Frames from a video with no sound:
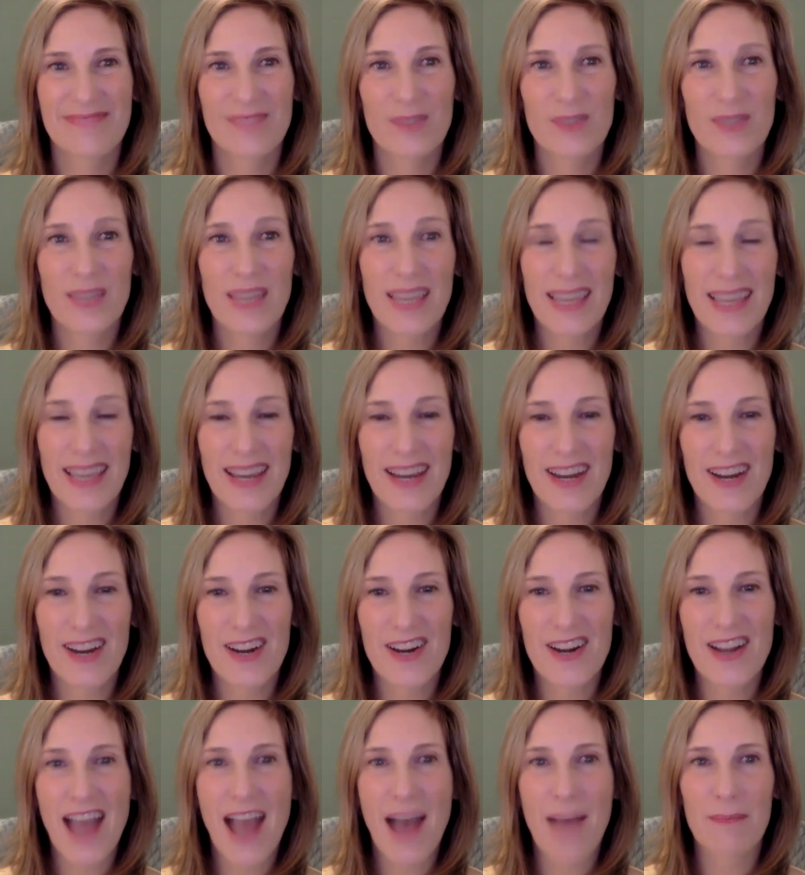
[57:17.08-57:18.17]
Well, take
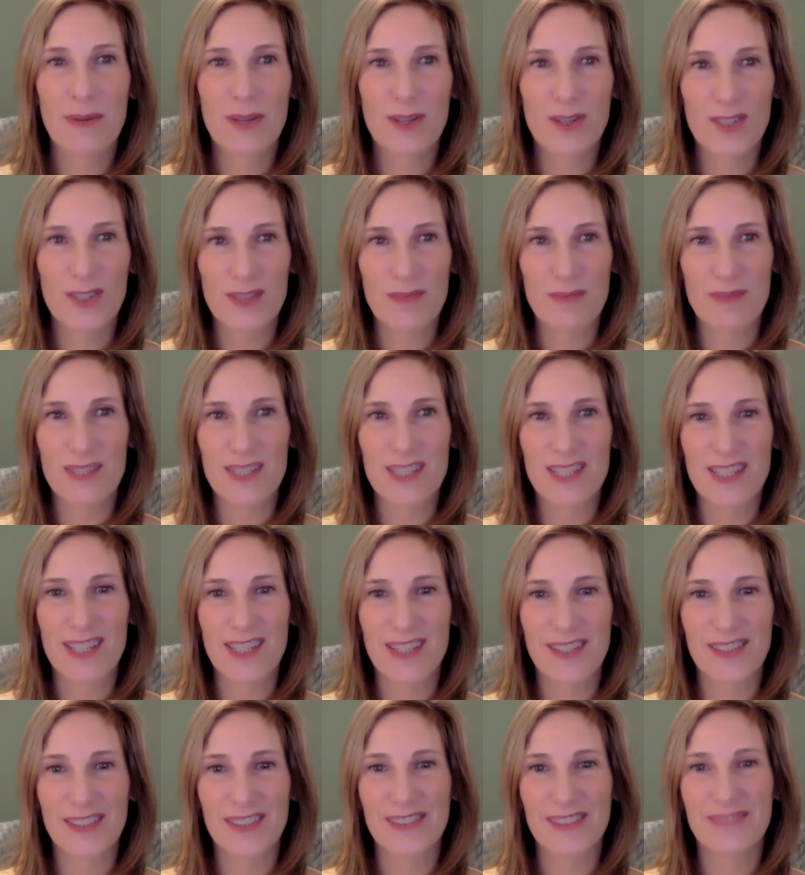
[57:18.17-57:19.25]
care. Happy Christmas to
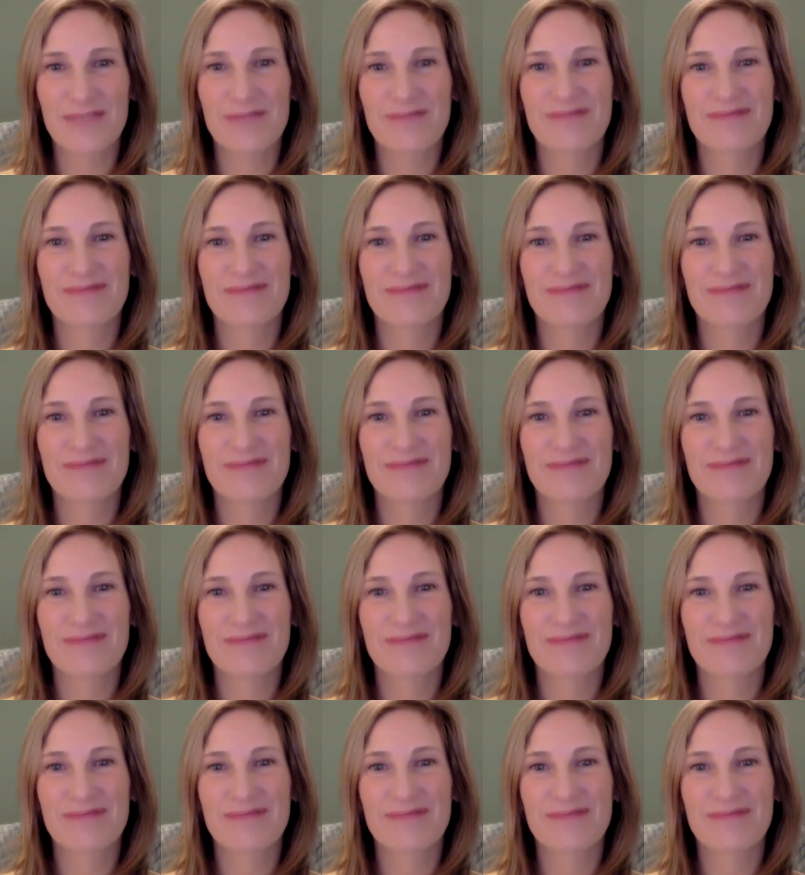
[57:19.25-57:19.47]
you.